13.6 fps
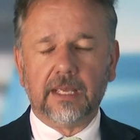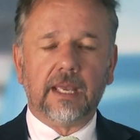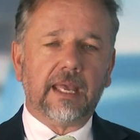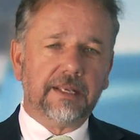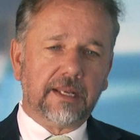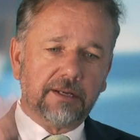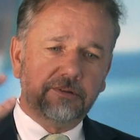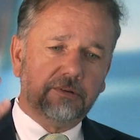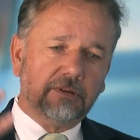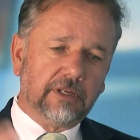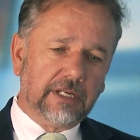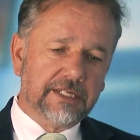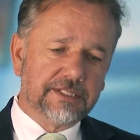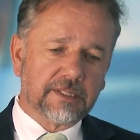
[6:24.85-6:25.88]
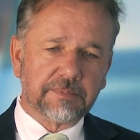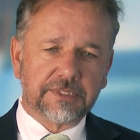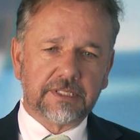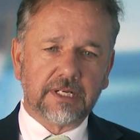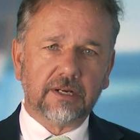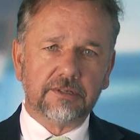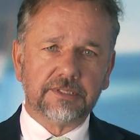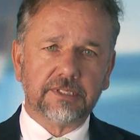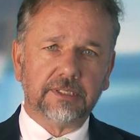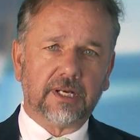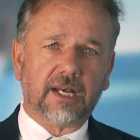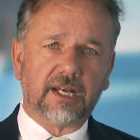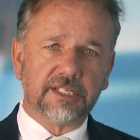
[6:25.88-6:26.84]
And now he's upstairs
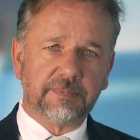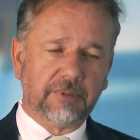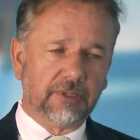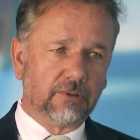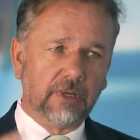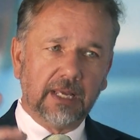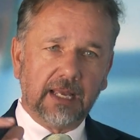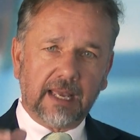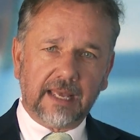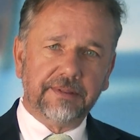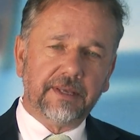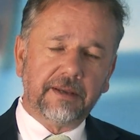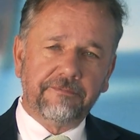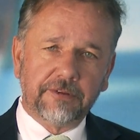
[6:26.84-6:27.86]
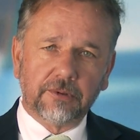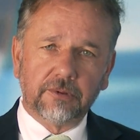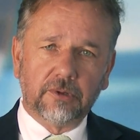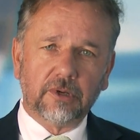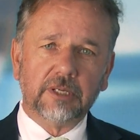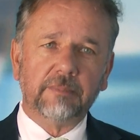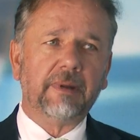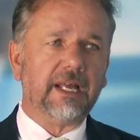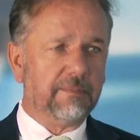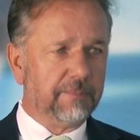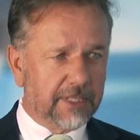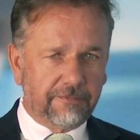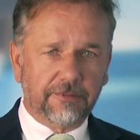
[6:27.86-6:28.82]
in the hospital, and they feel good about
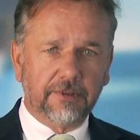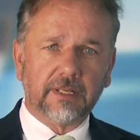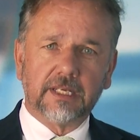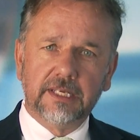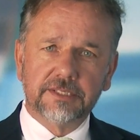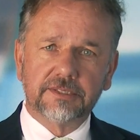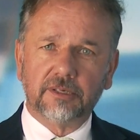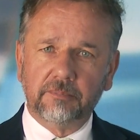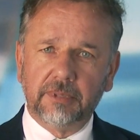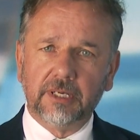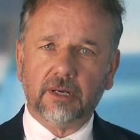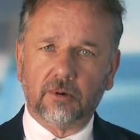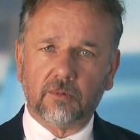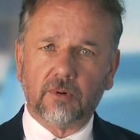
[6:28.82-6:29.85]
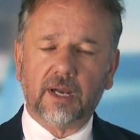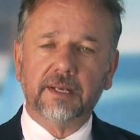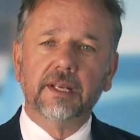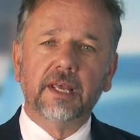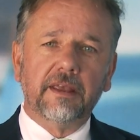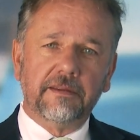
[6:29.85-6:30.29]
him. They feel like he's going to be all right.